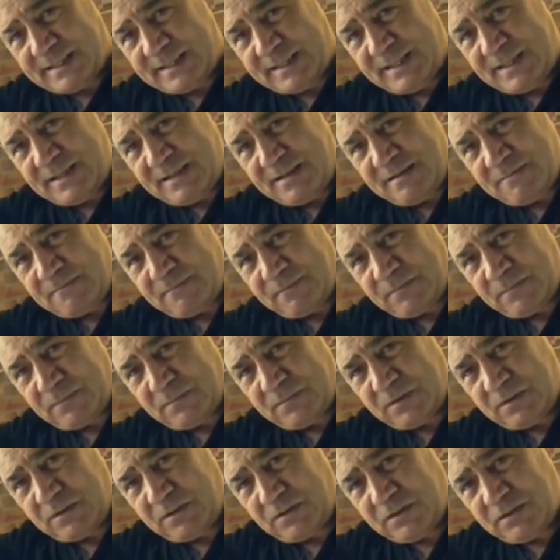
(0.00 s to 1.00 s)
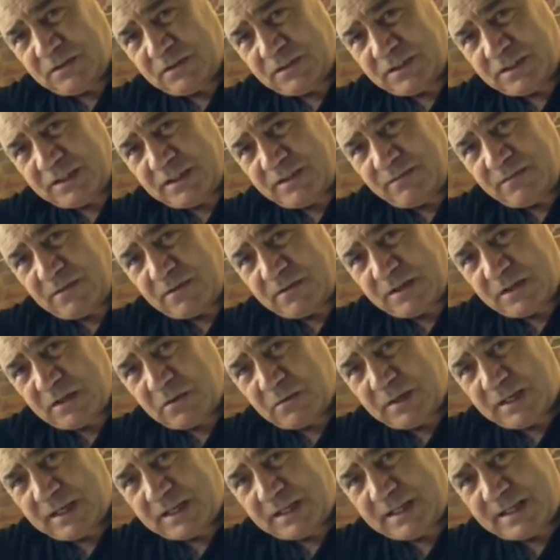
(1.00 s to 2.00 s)
in, you can see very
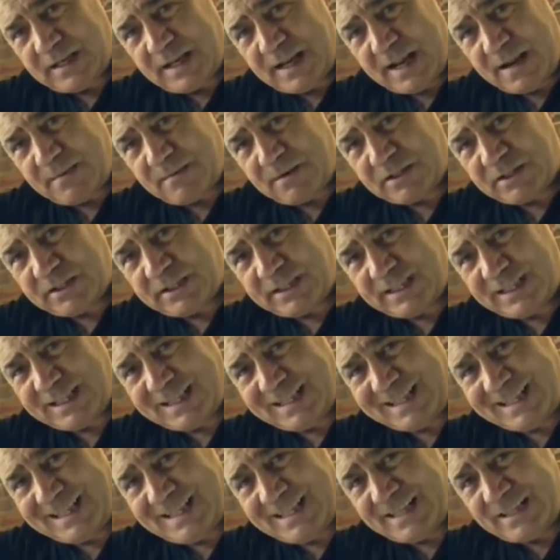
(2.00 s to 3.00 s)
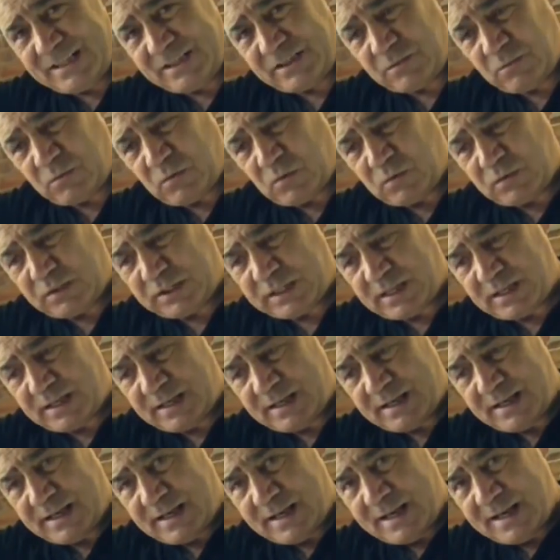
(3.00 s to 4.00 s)
quickly how much it clears the water
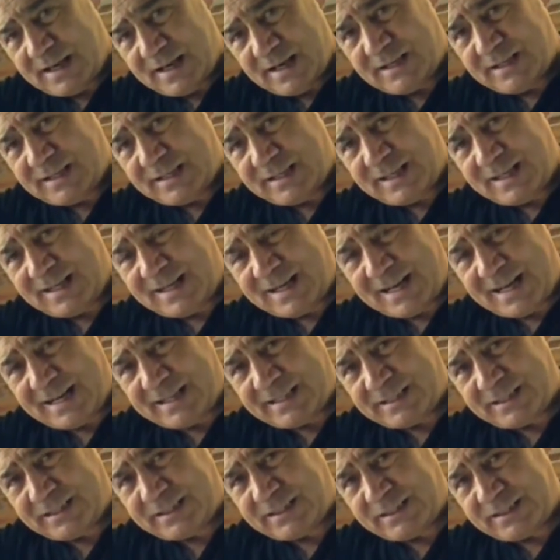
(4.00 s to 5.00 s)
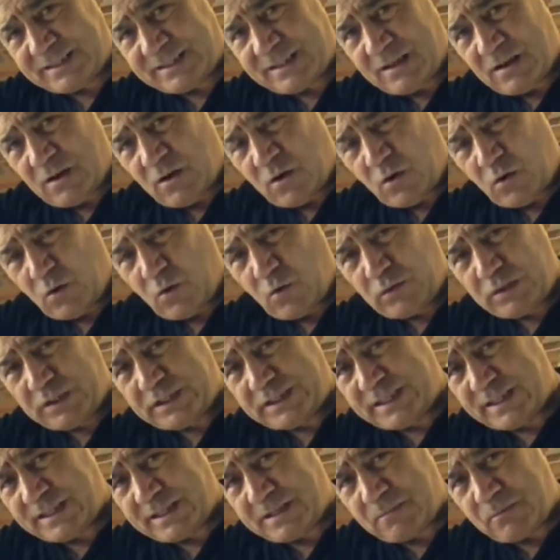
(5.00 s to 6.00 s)
and collects all the
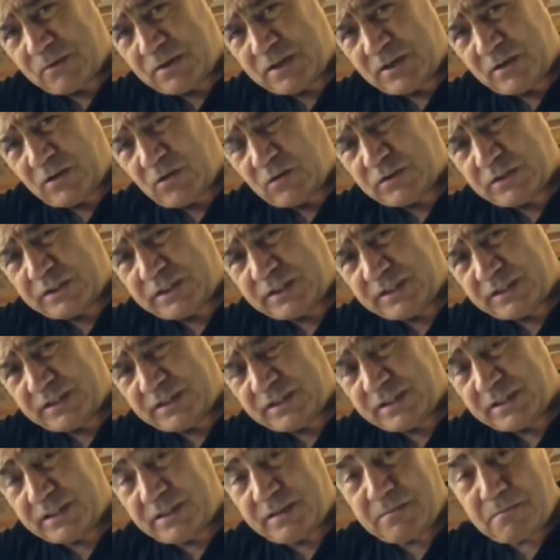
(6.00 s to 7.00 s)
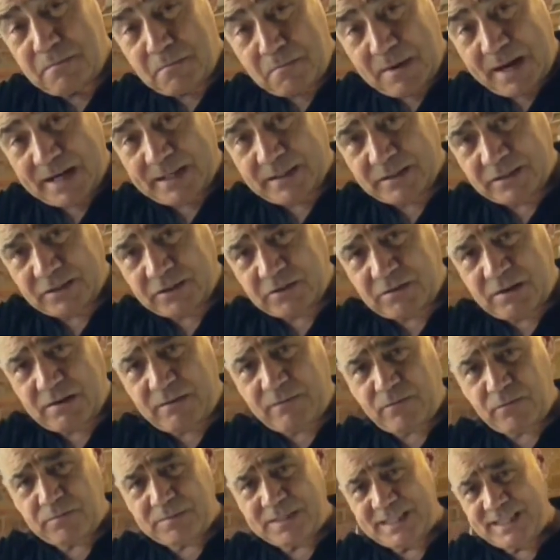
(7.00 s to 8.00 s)
debris and oxidants and magnetite
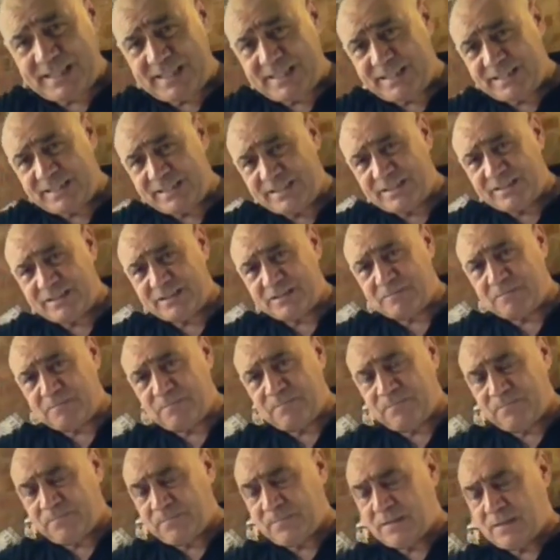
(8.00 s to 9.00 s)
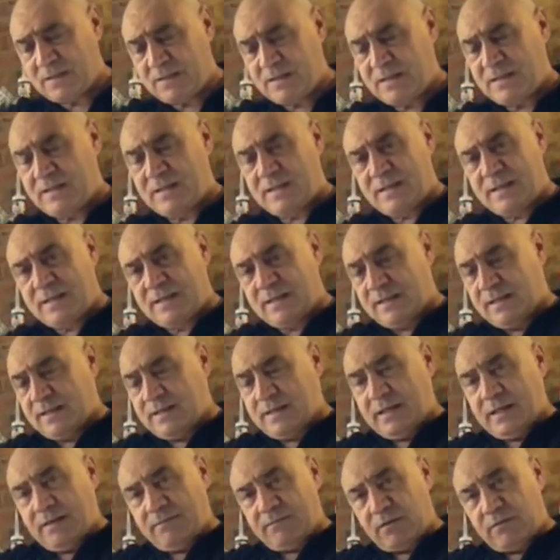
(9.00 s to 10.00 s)
from the heating system.
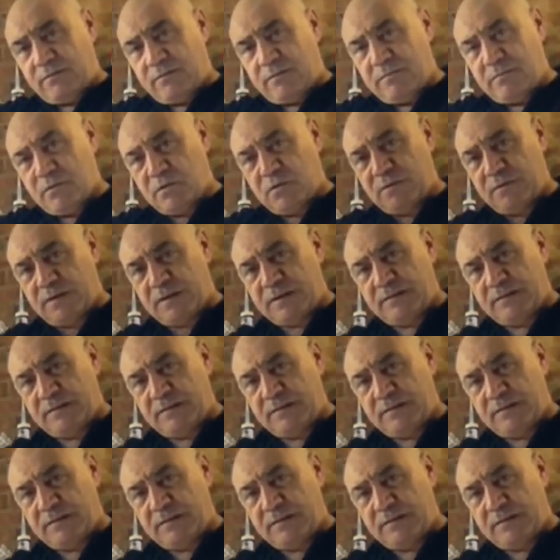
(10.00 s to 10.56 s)
If I remove it,